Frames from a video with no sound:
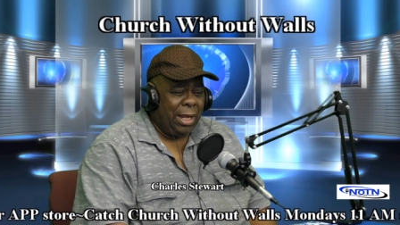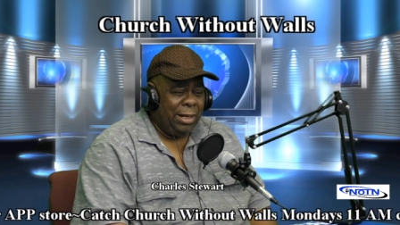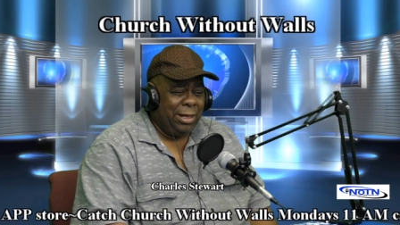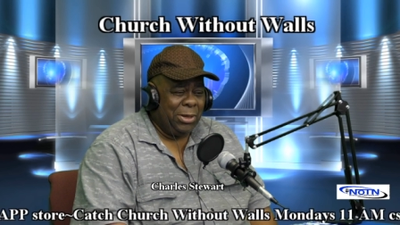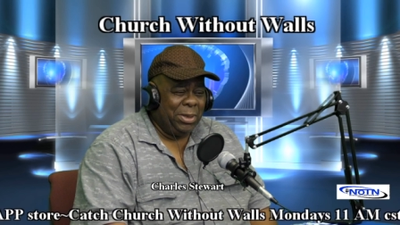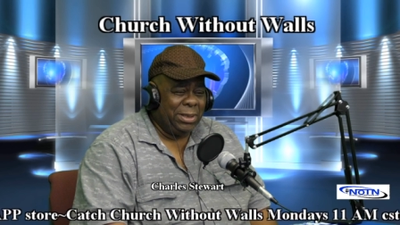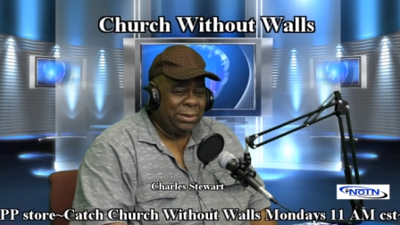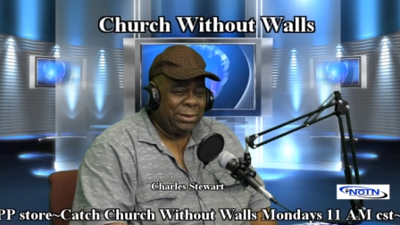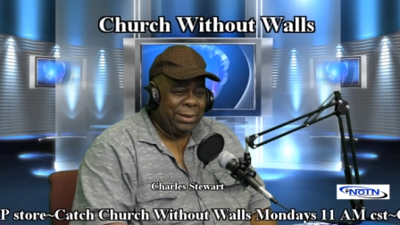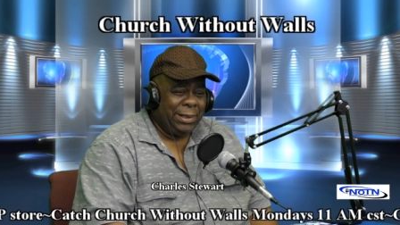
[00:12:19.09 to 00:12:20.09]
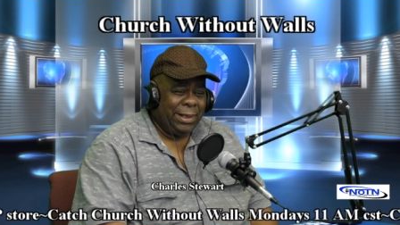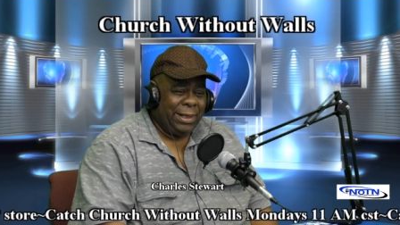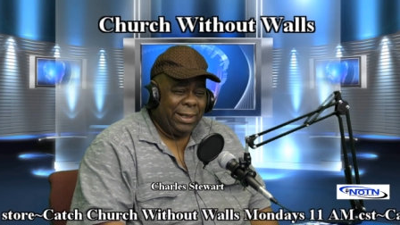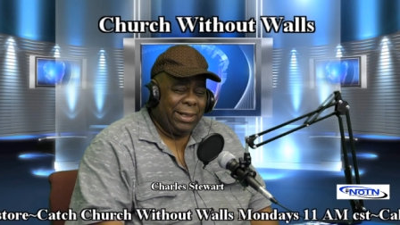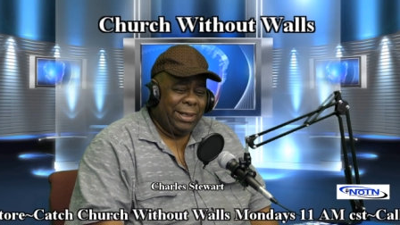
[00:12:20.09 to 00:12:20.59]
and notice
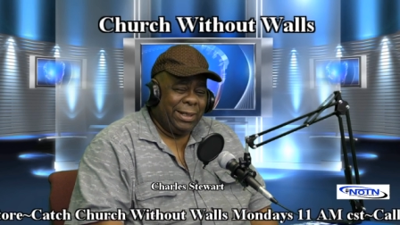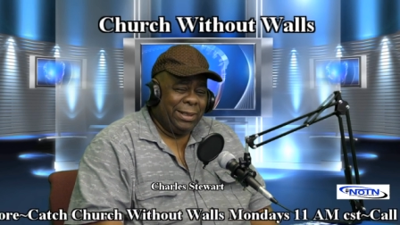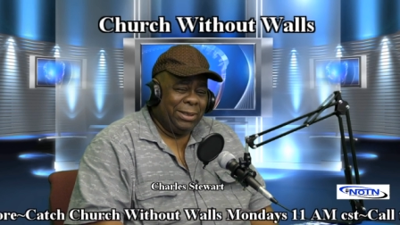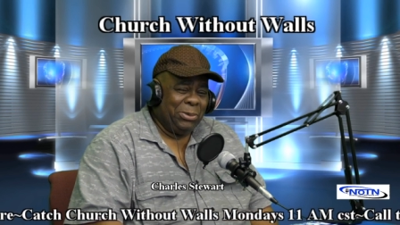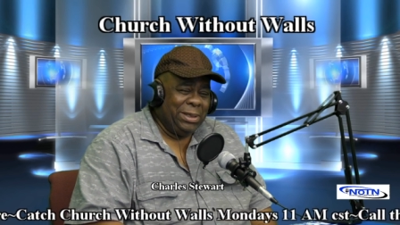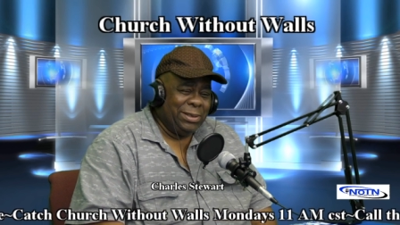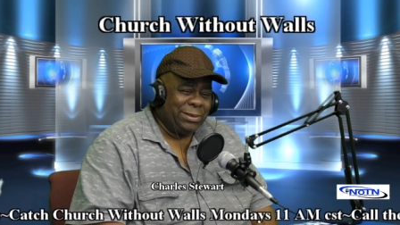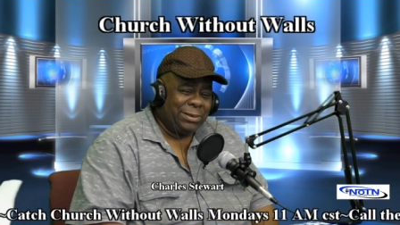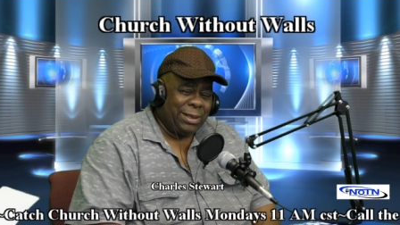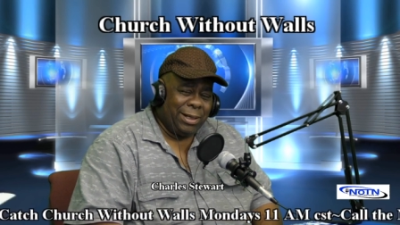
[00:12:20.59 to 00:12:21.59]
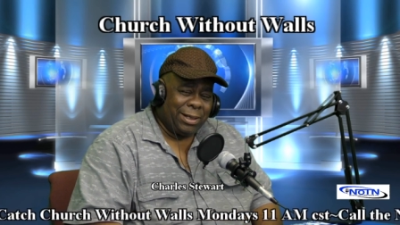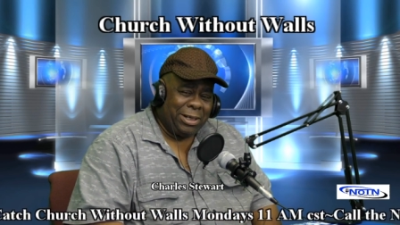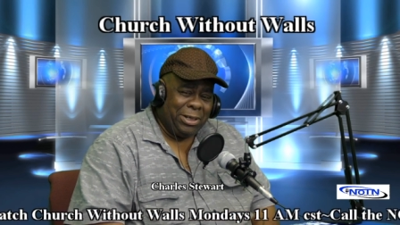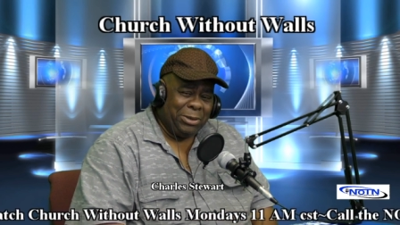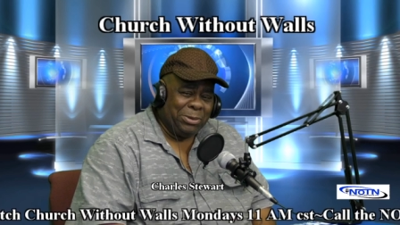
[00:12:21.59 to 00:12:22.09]
when you say
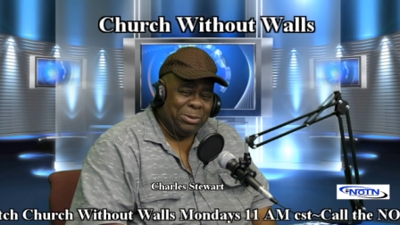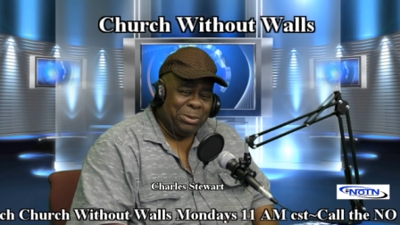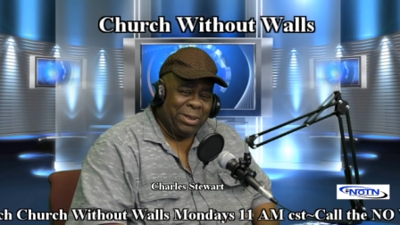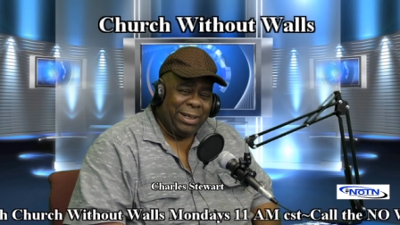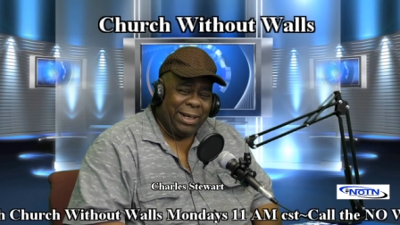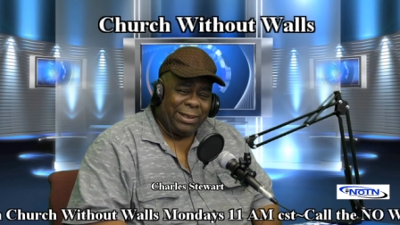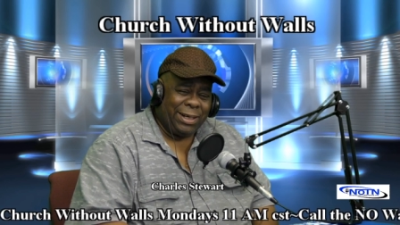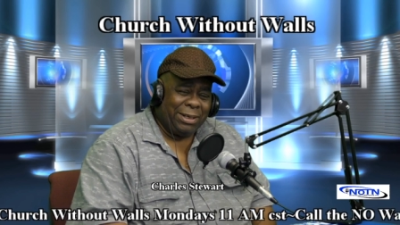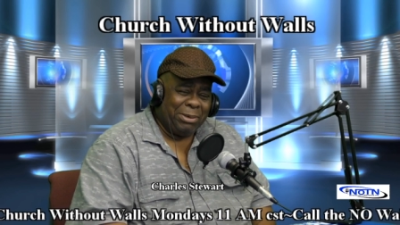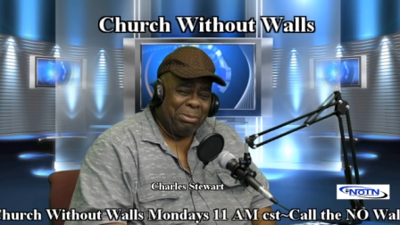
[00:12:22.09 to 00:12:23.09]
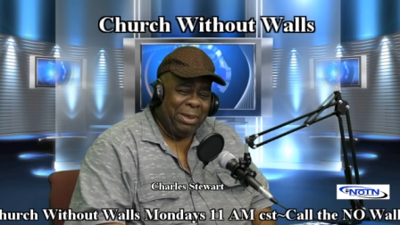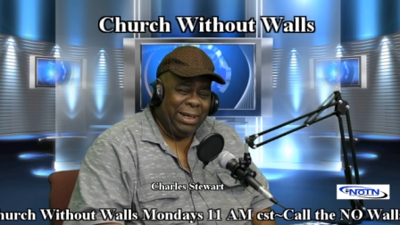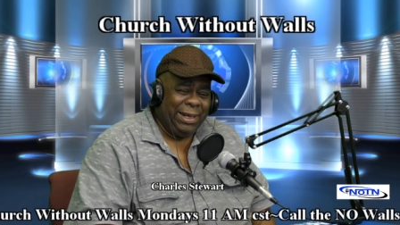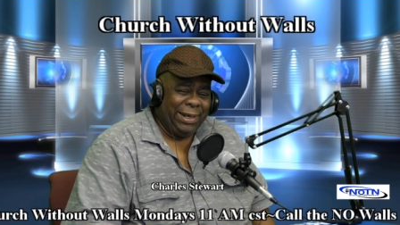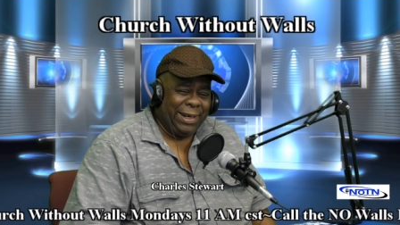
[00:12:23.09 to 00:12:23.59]
accuse, well, that kind of
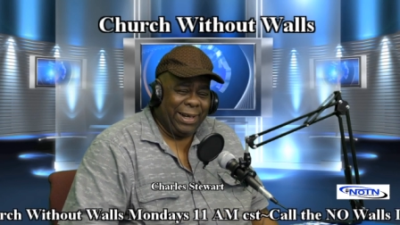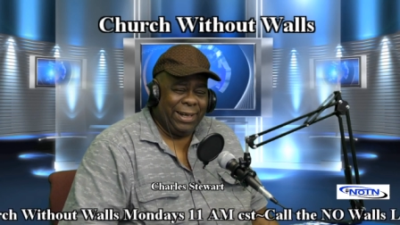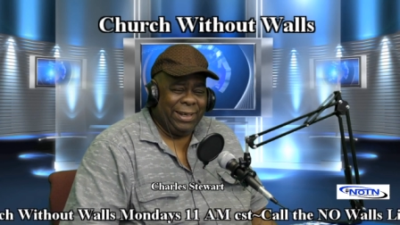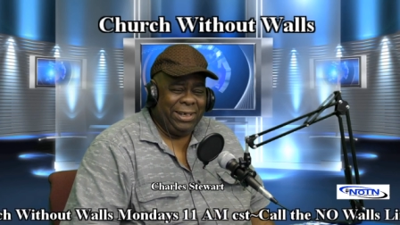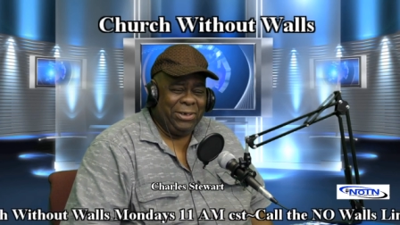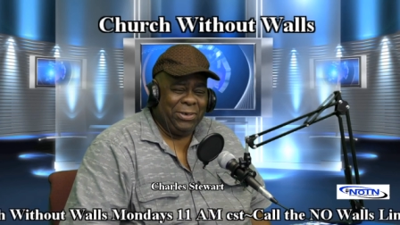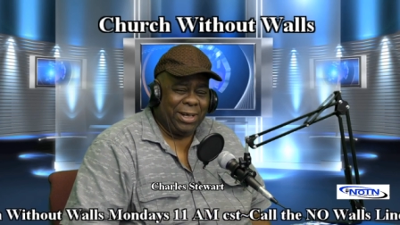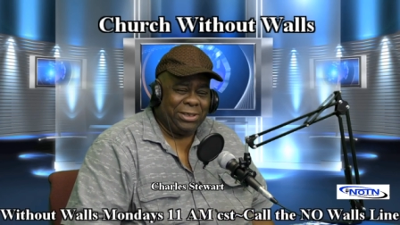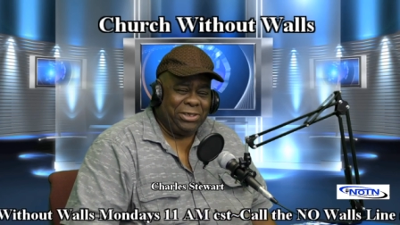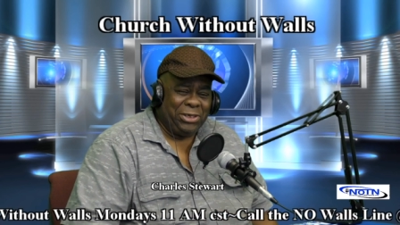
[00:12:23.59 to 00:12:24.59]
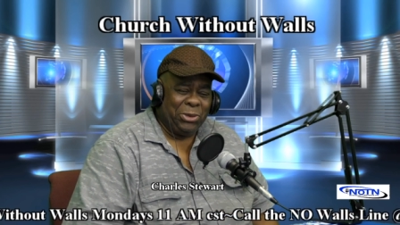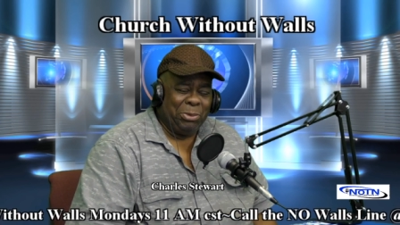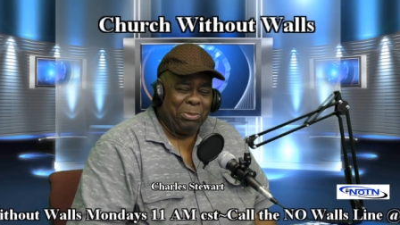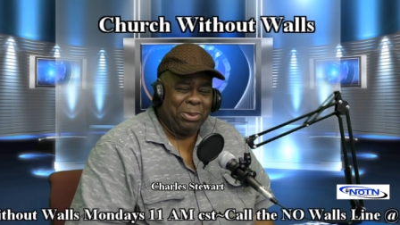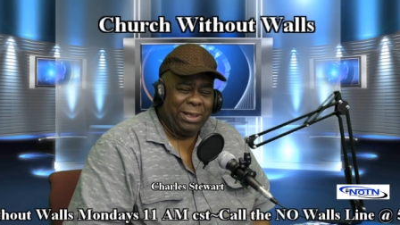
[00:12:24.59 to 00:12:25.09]
means that you're not
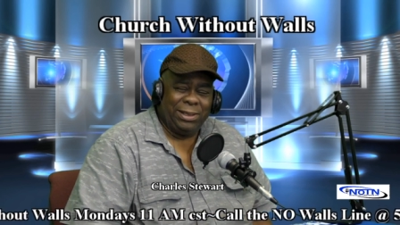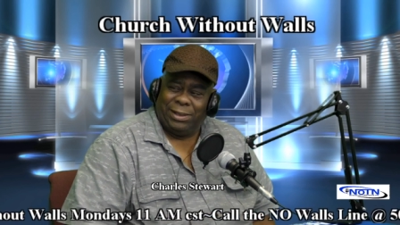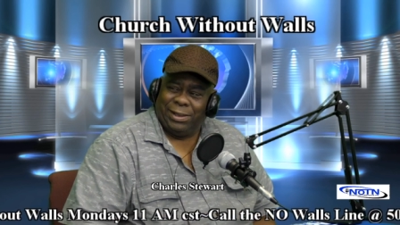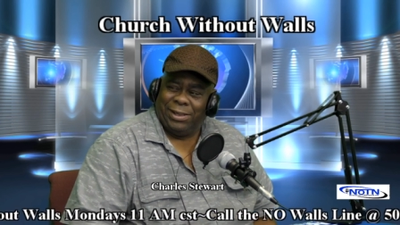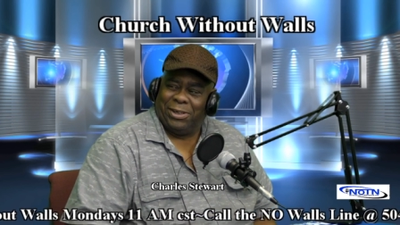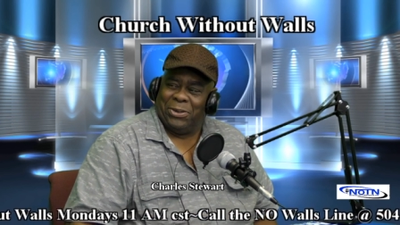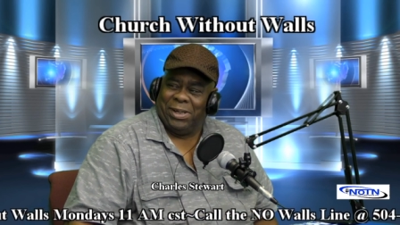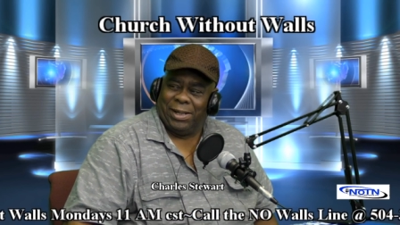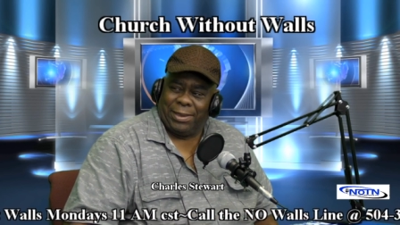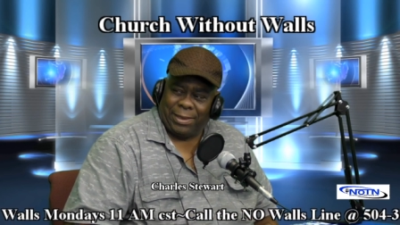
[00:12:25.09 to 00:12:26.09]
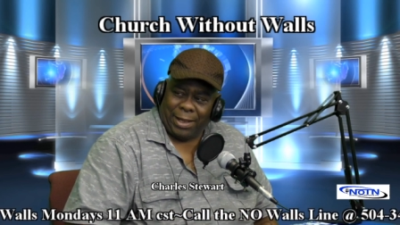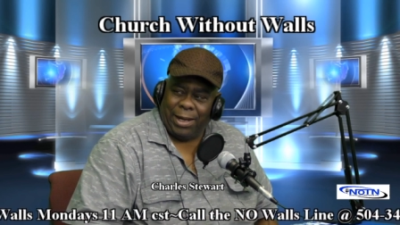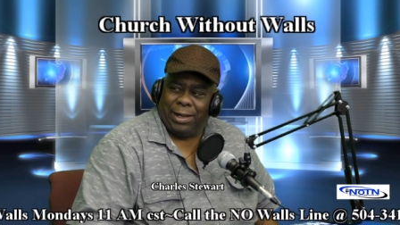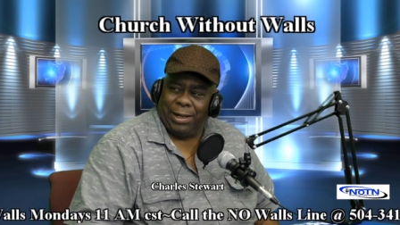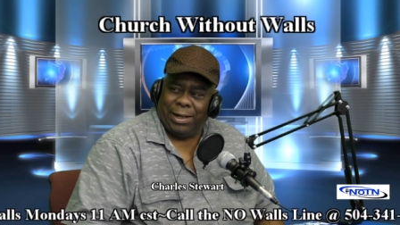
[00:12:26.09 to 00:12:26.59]
sure, but you know you
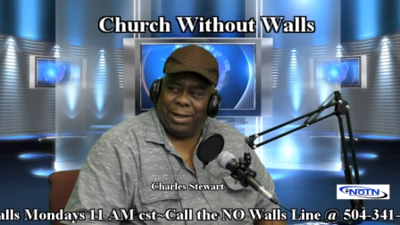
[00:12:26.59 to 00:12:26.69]
think